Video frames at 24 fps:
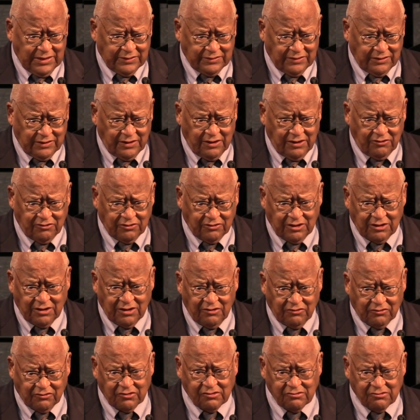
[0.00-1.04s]
the nation
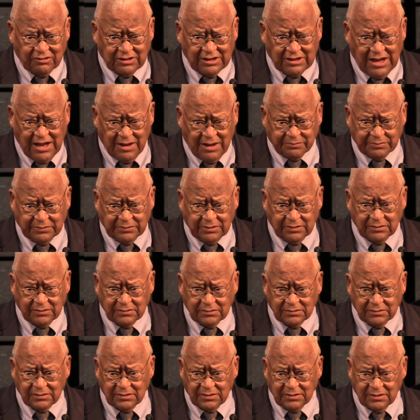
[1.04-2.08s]
needs to adopt
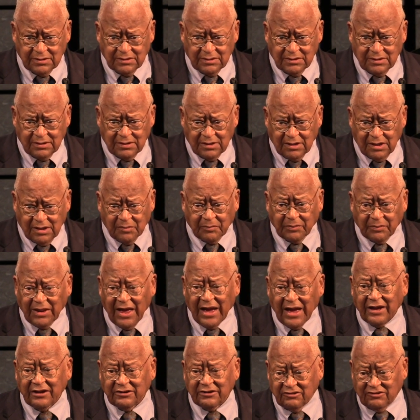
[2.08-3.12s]
a
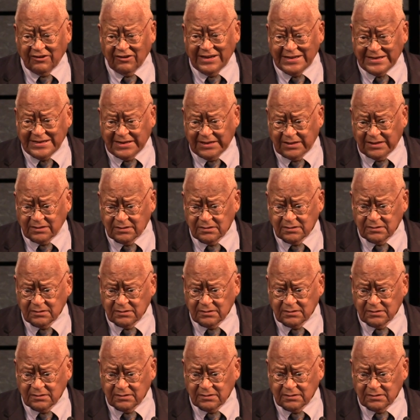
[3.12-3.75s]
black agenda.